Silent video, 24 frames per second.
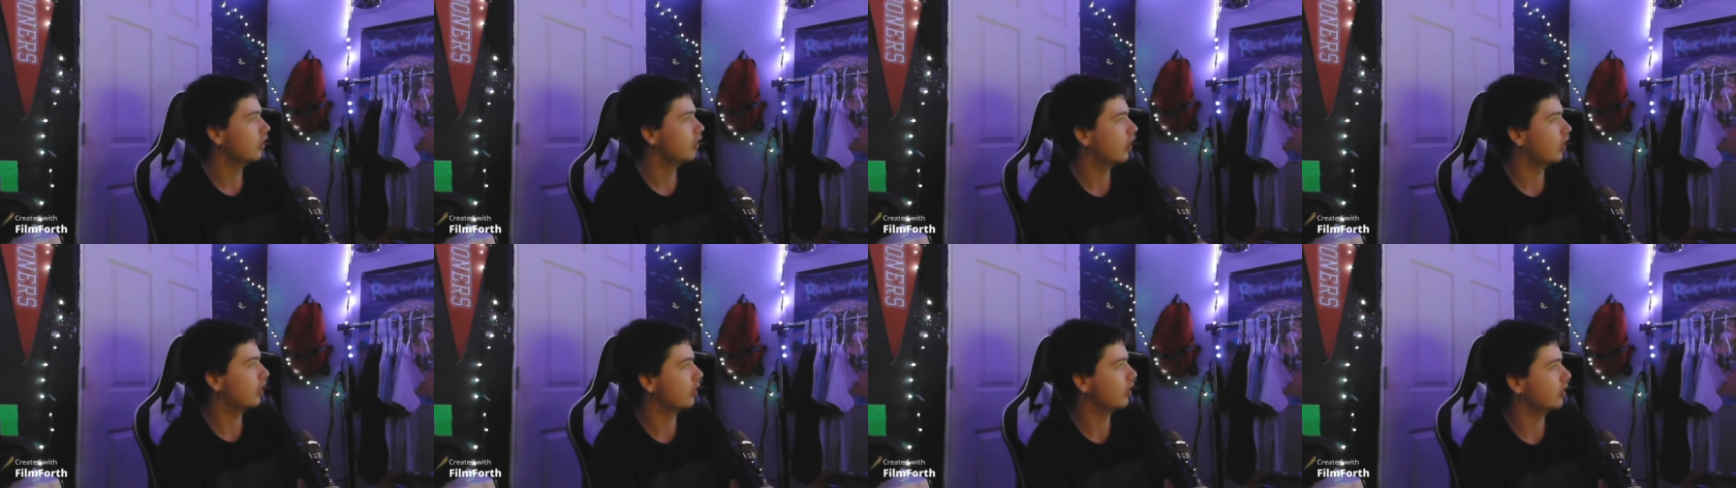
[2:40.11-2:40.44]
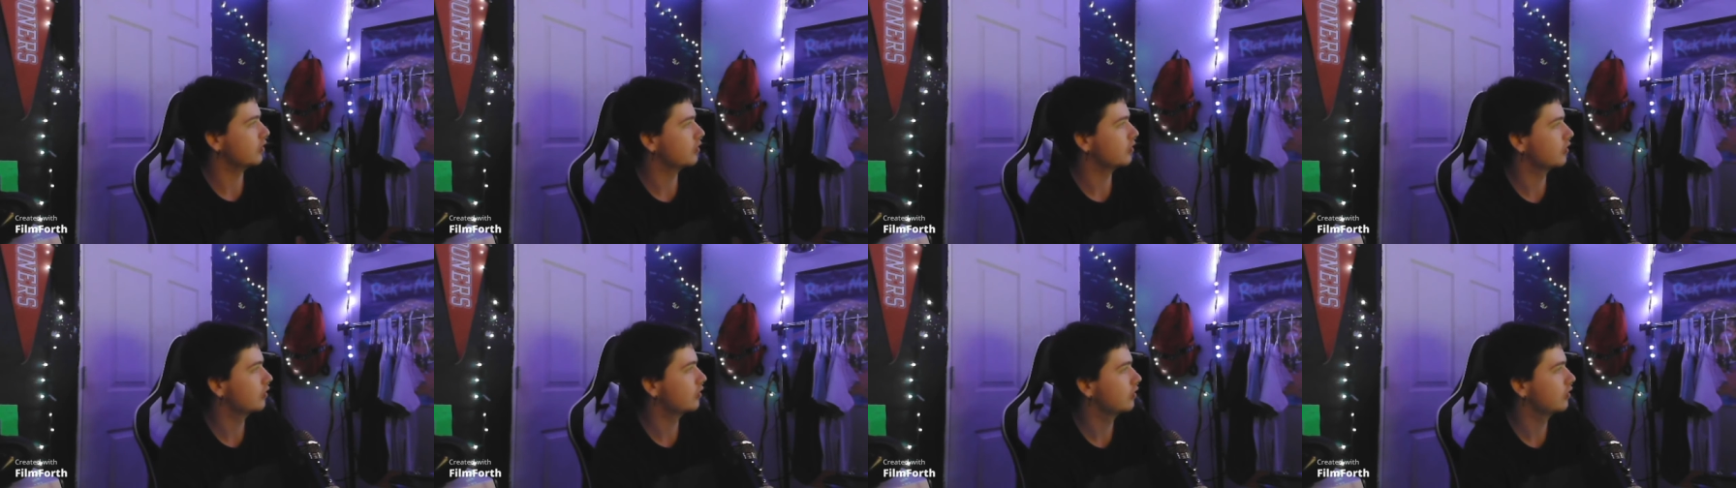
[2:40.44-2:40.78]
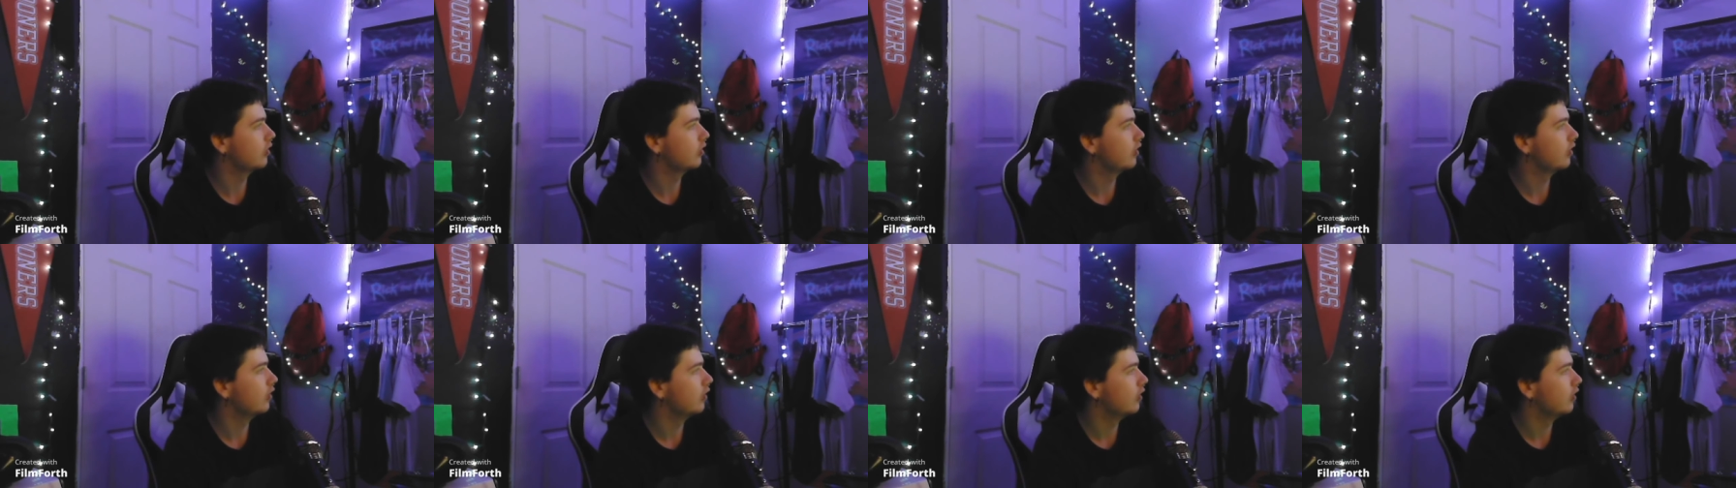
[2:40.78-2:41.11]
Unless
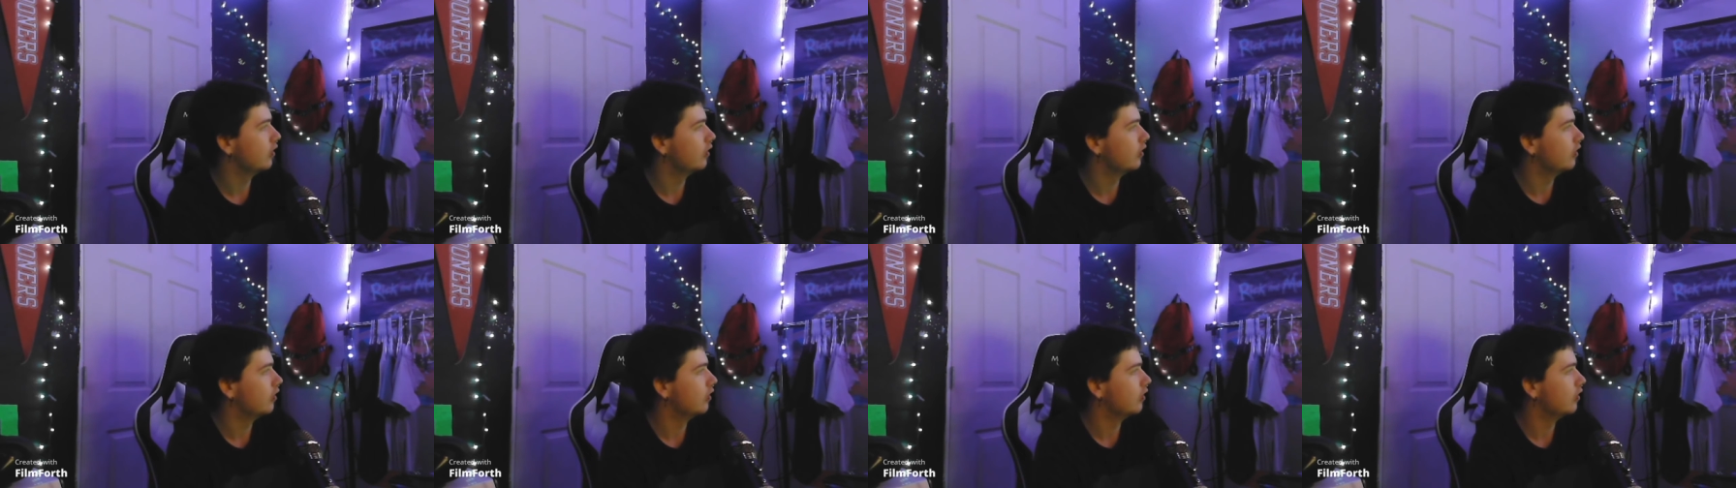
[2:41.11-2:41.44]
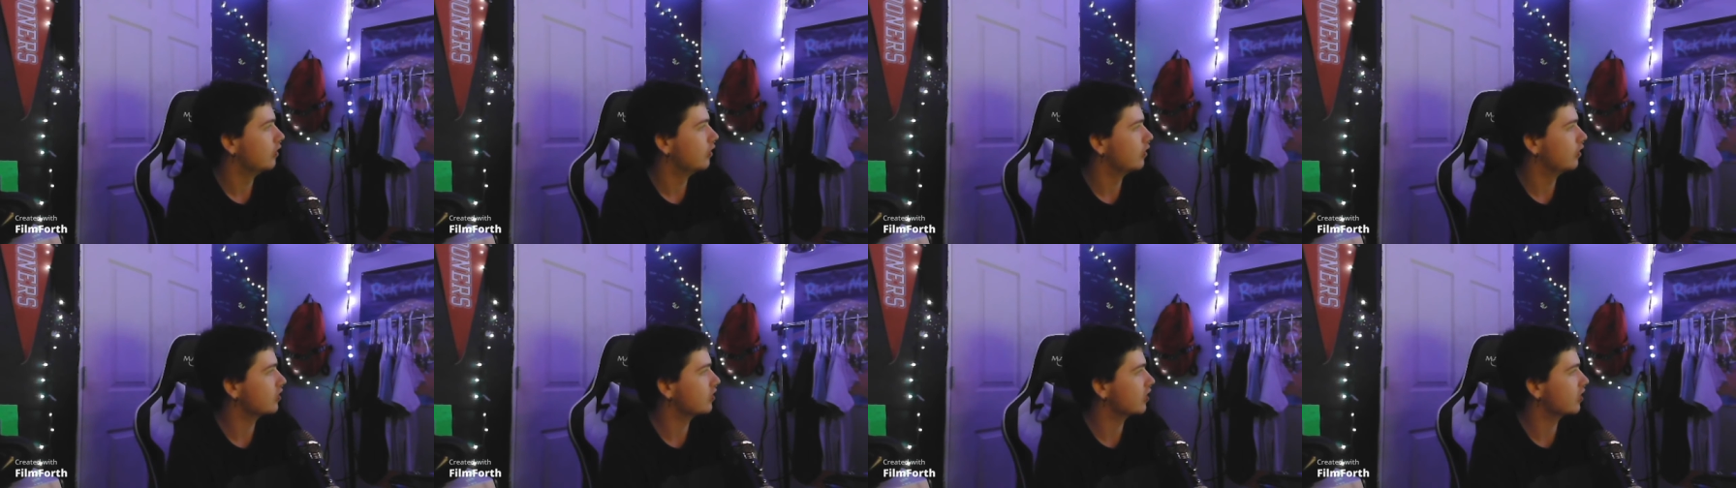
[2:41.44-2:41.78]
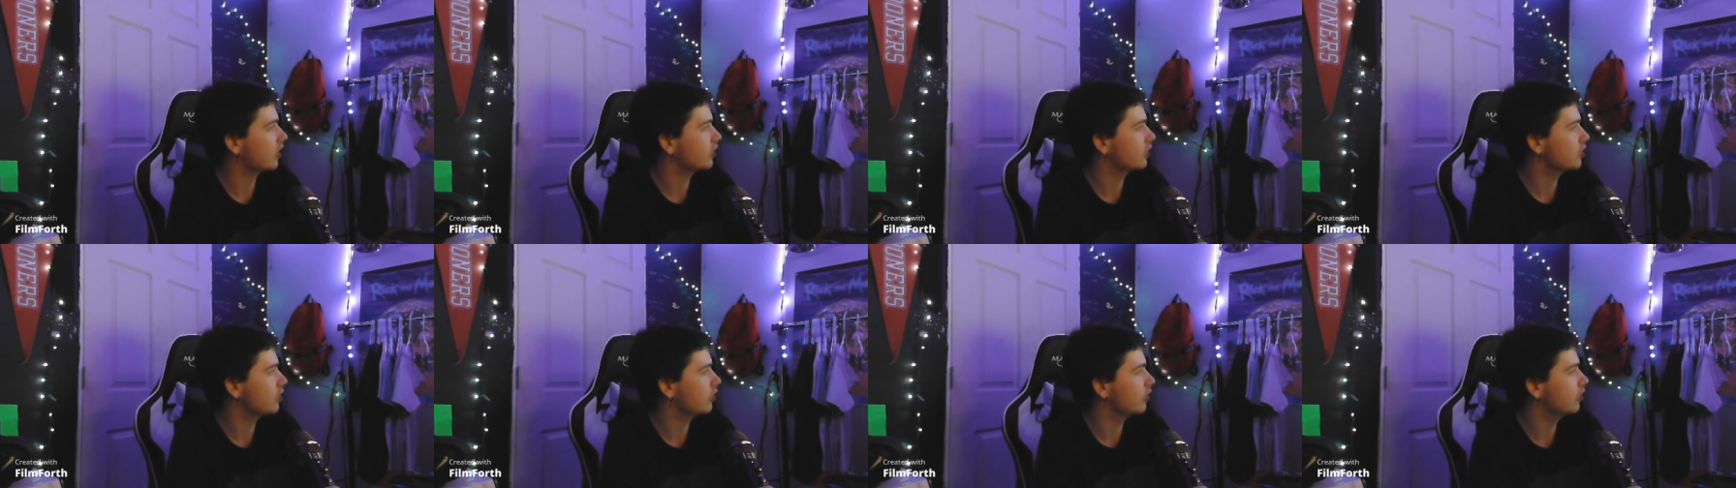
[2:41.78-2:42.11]
it's
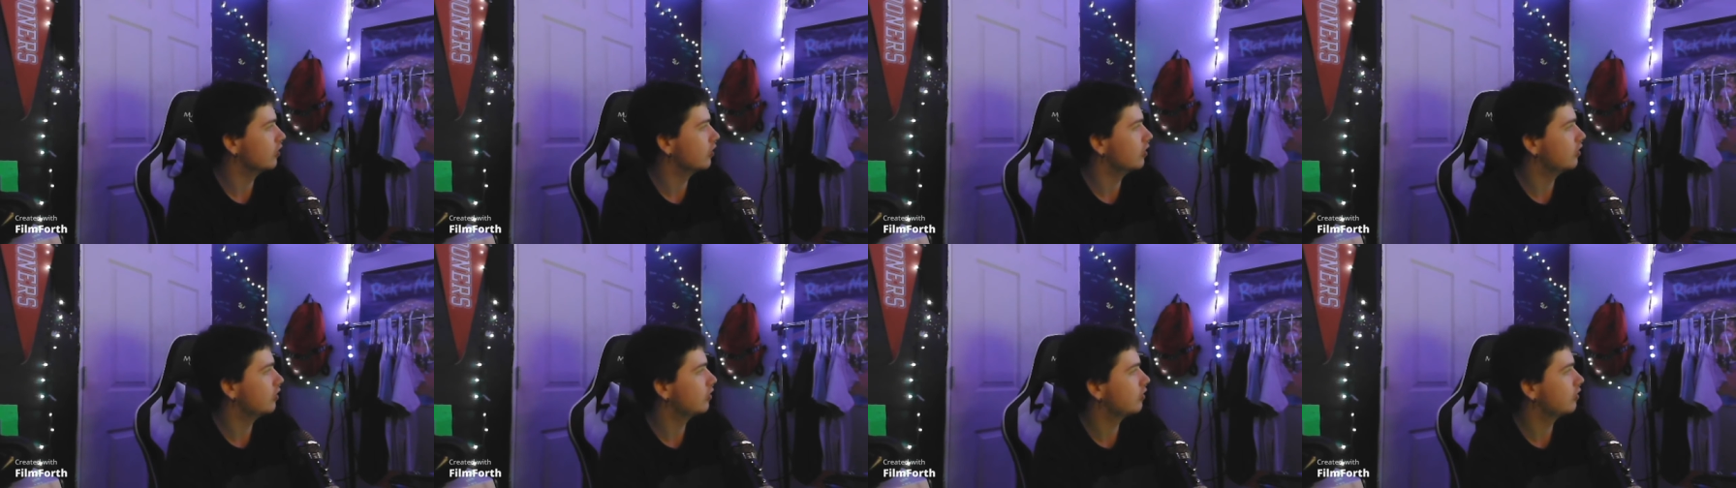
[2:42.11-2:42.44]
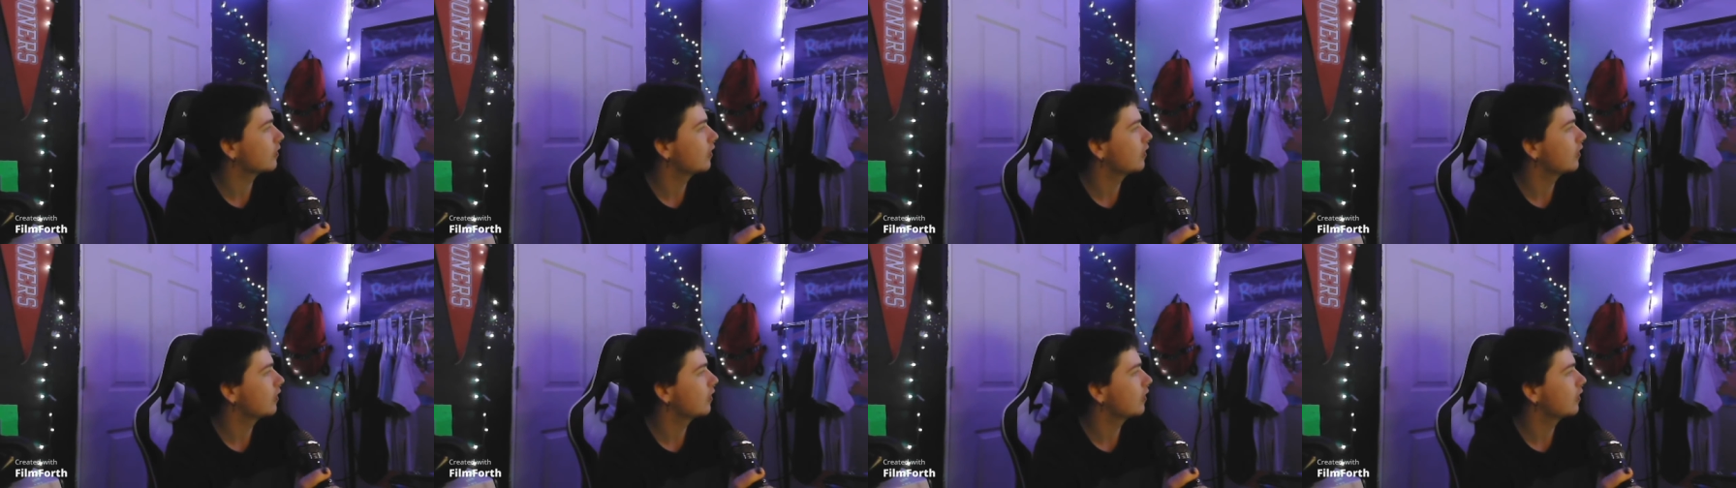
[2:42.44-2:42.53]
actually good.